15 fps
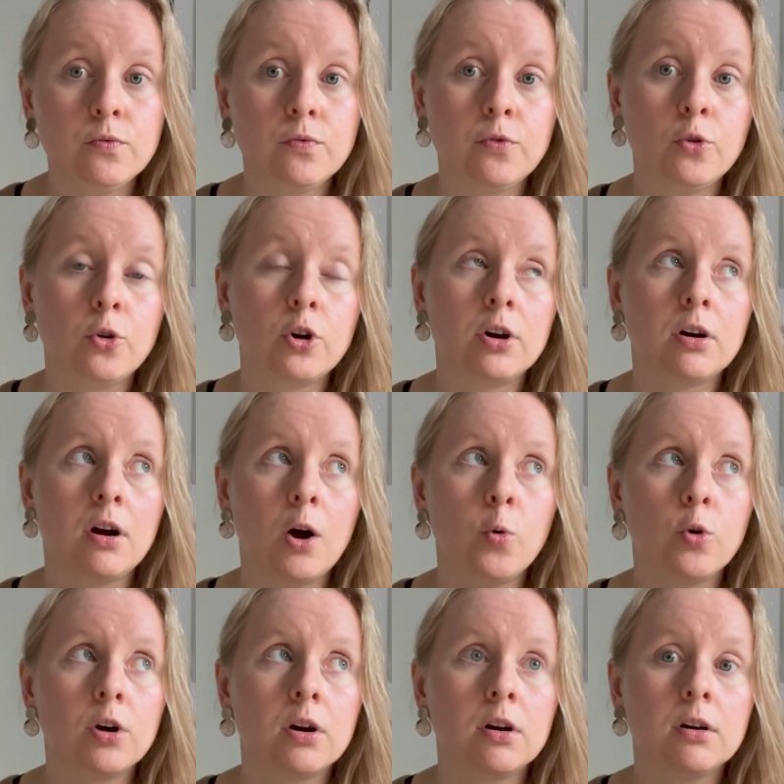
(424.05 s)
for
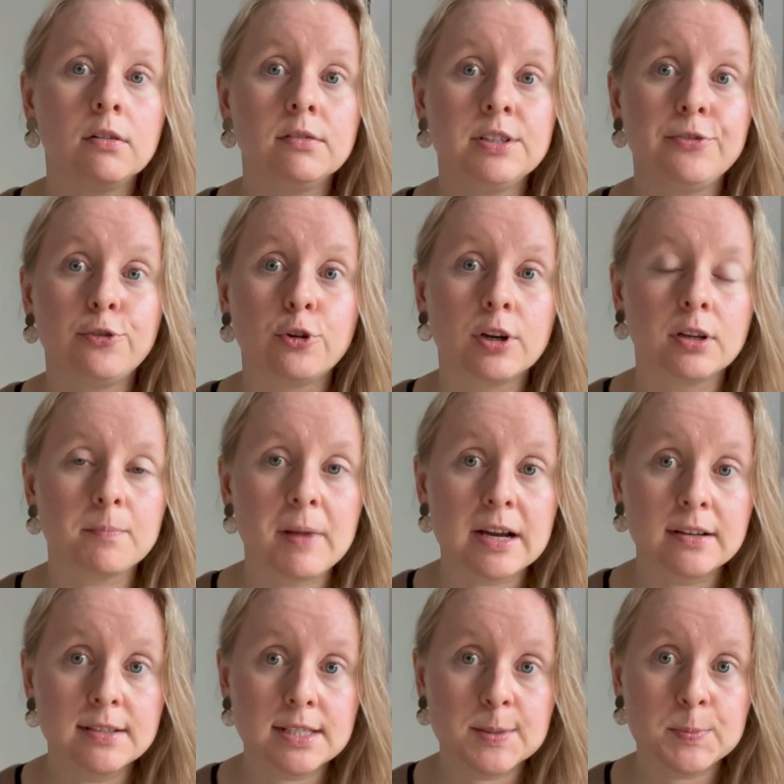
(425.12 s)
our different
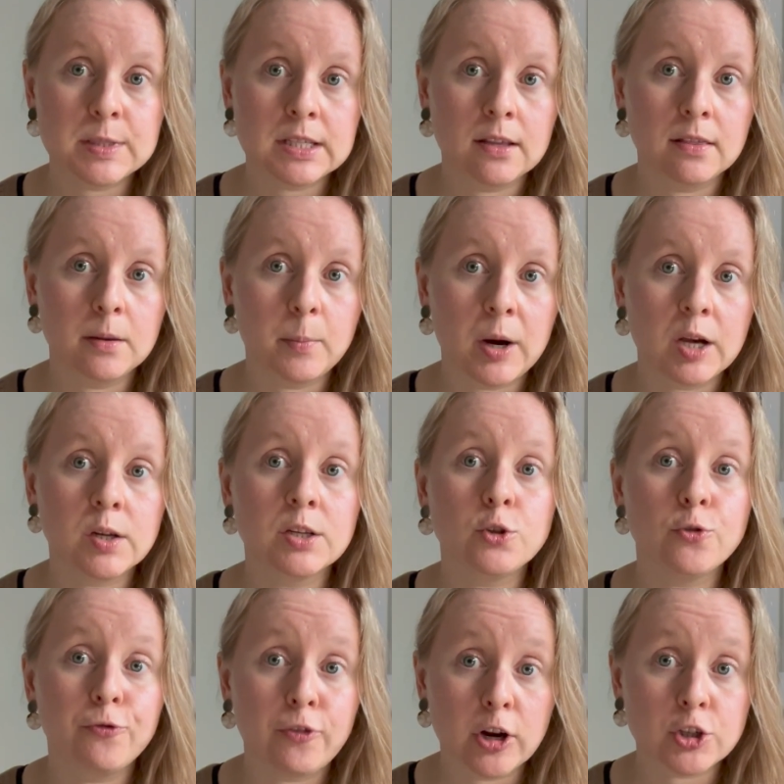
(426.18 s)
mechanisms in the body
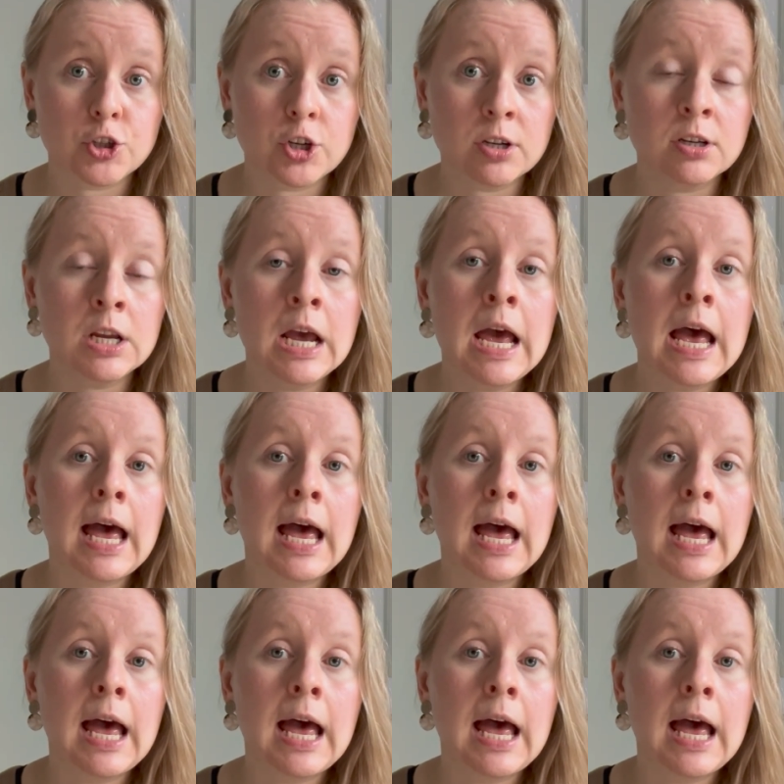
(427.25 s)
to function,